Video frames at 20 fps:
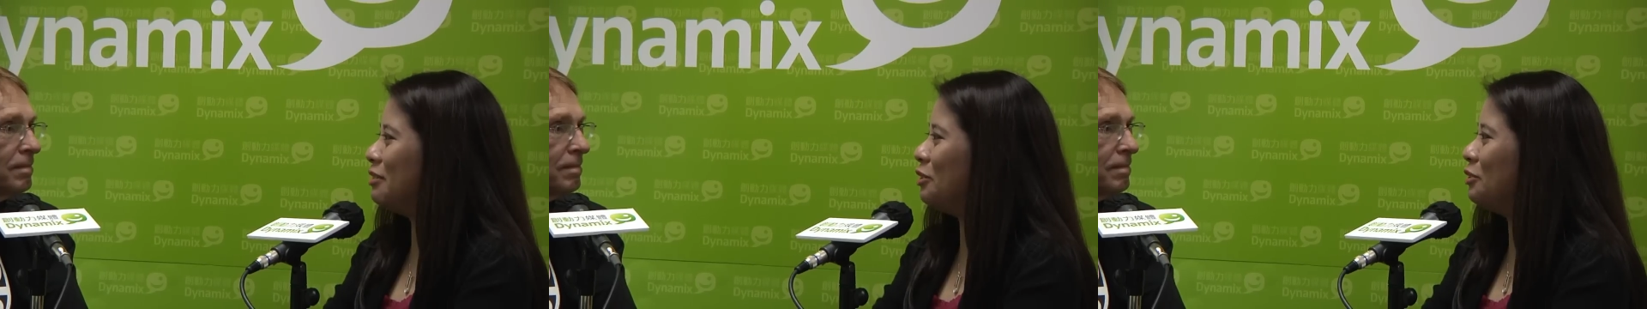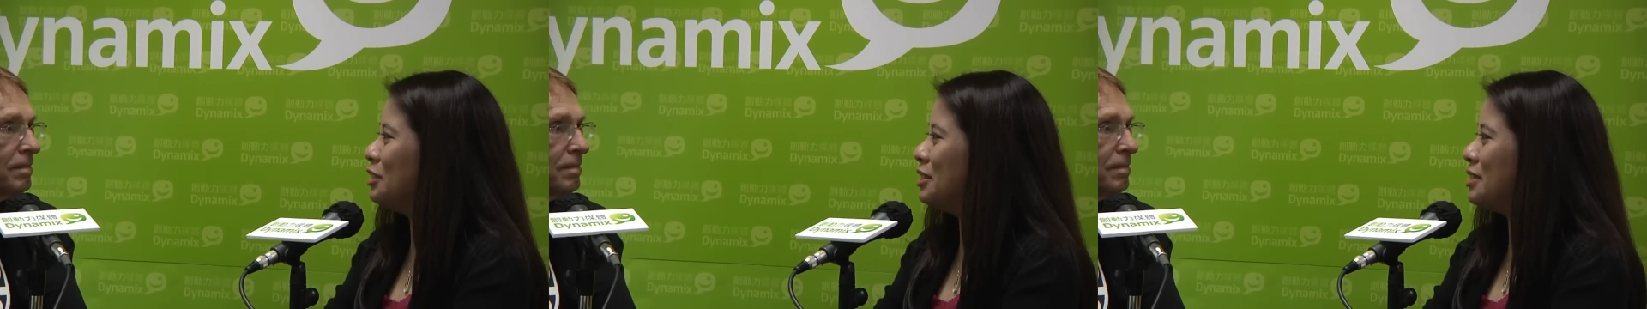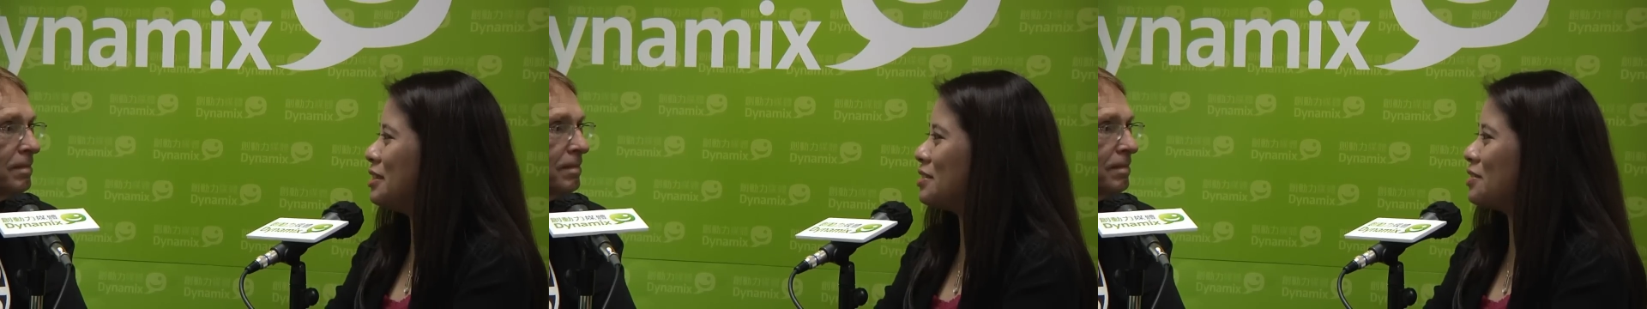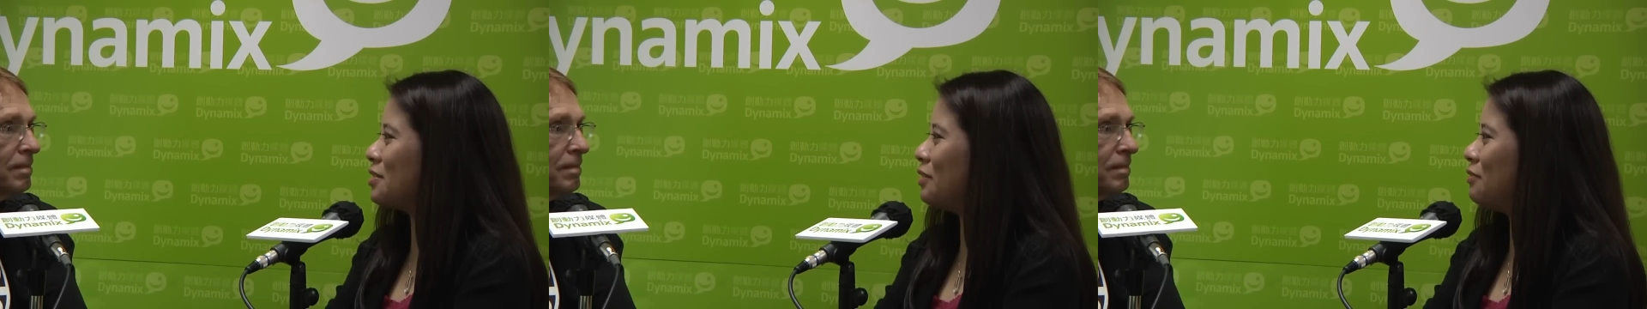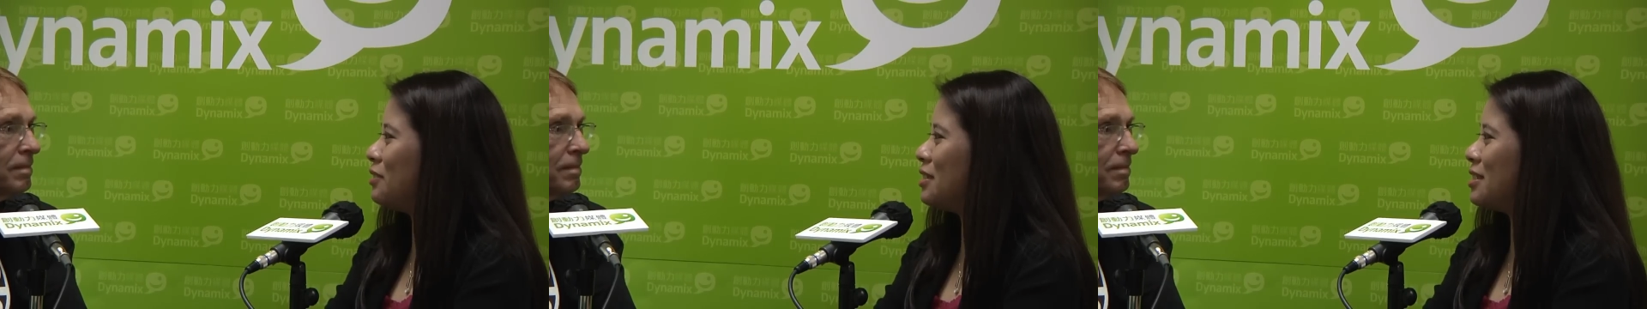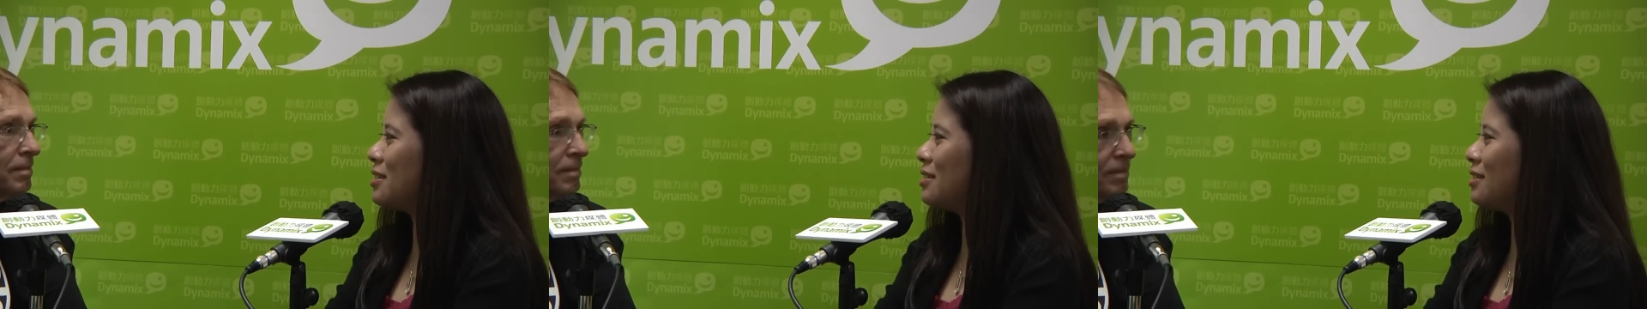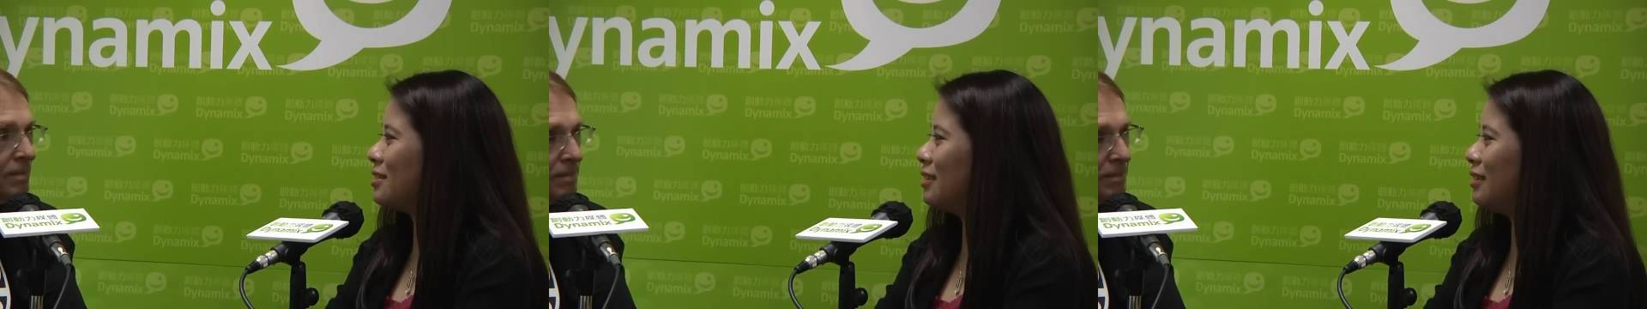audience of
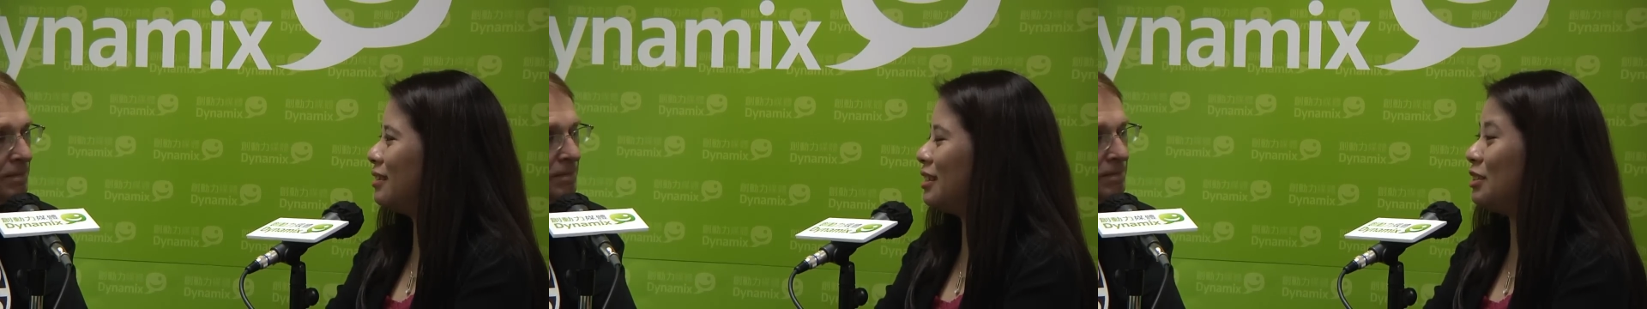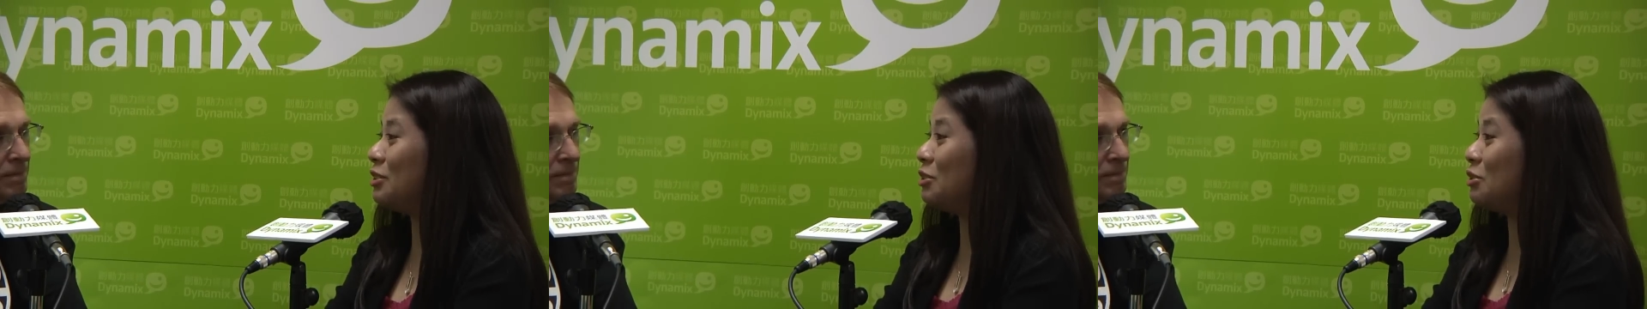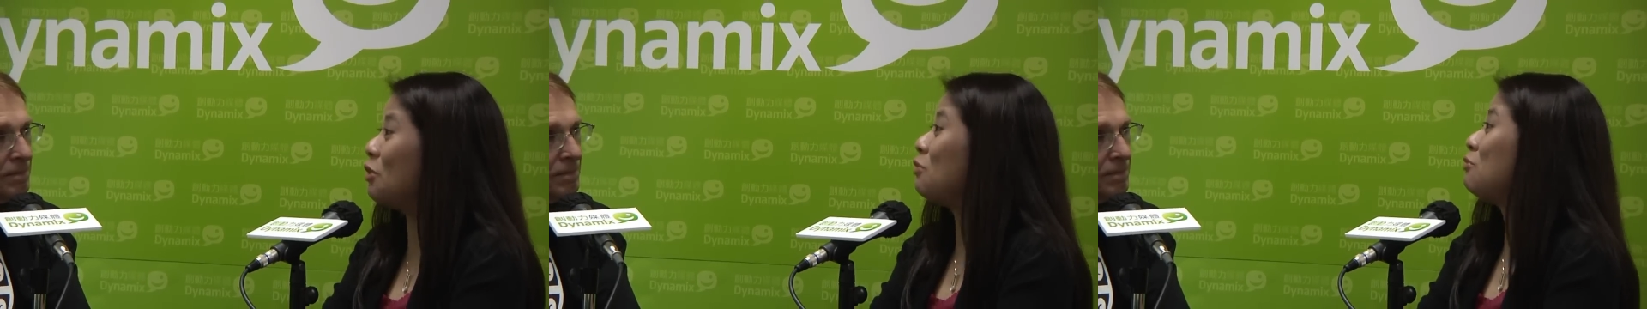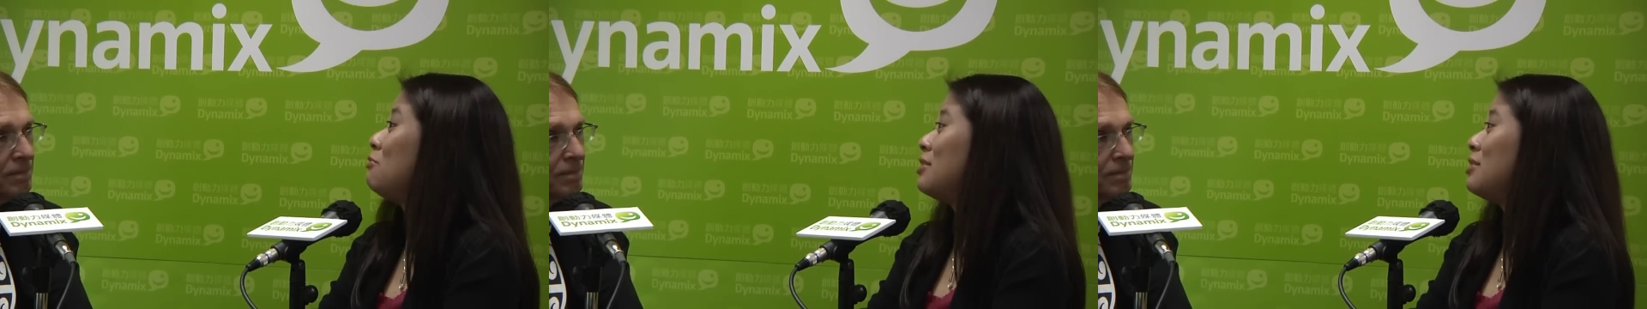us, they don't